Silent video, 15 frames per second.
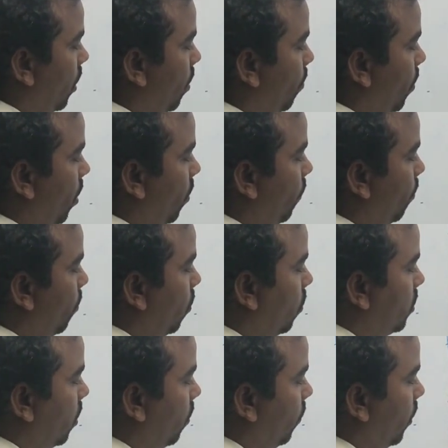number of
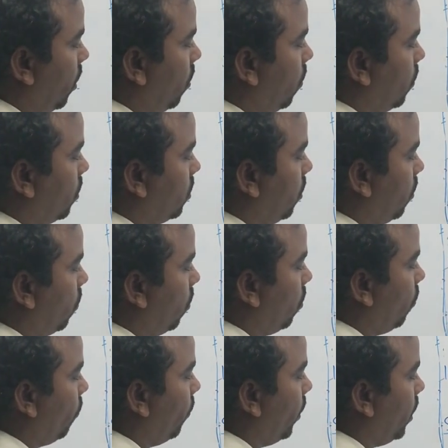moles of N2 is equal
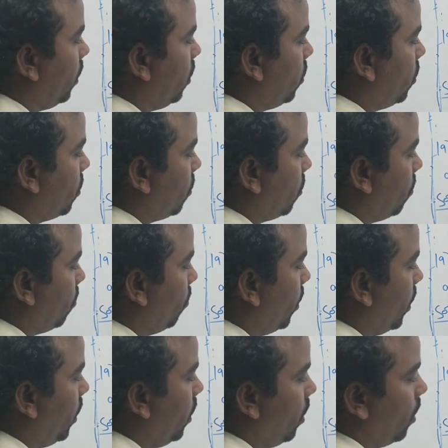to weight
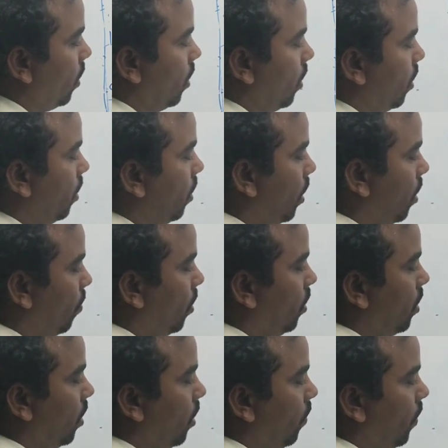by gram
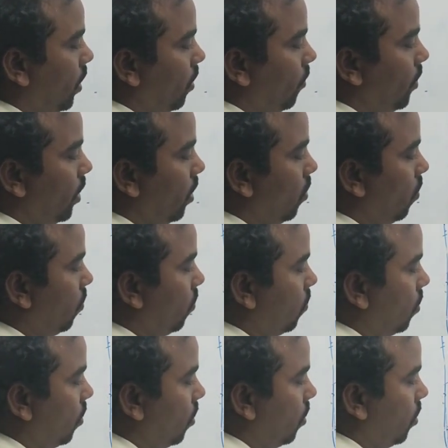molecular weight of N2,
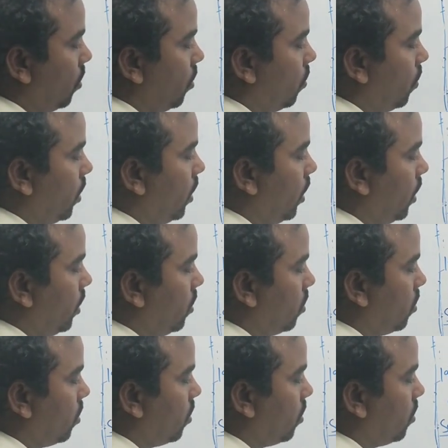28.
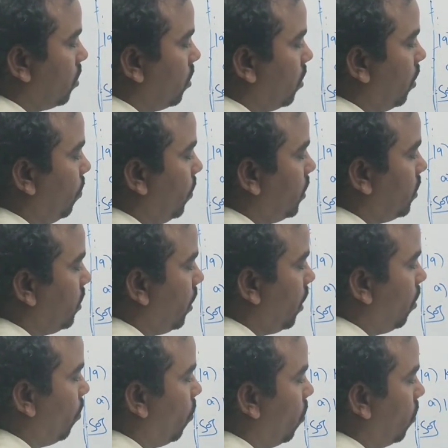So that means
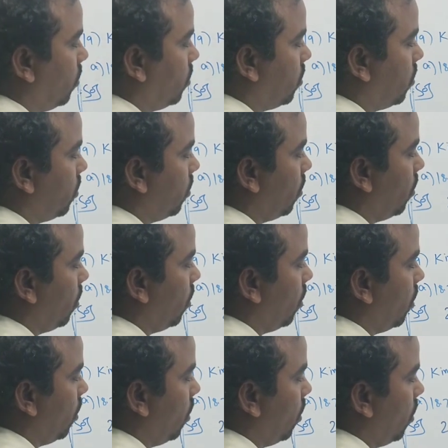10 moles.
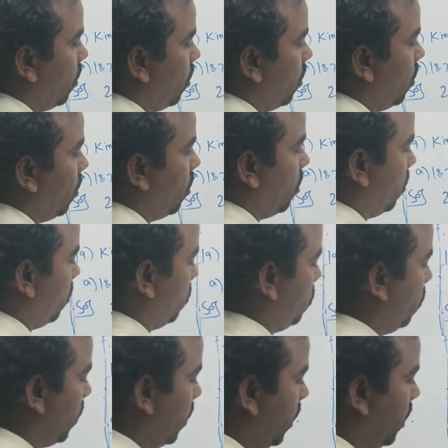
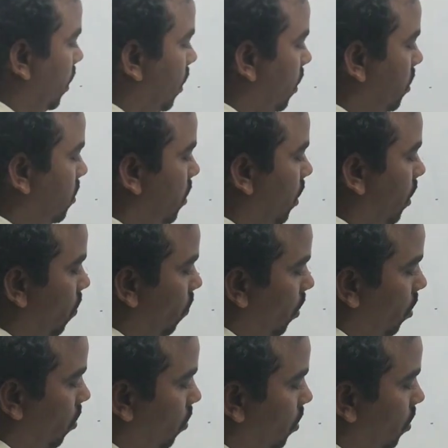So Ke is equal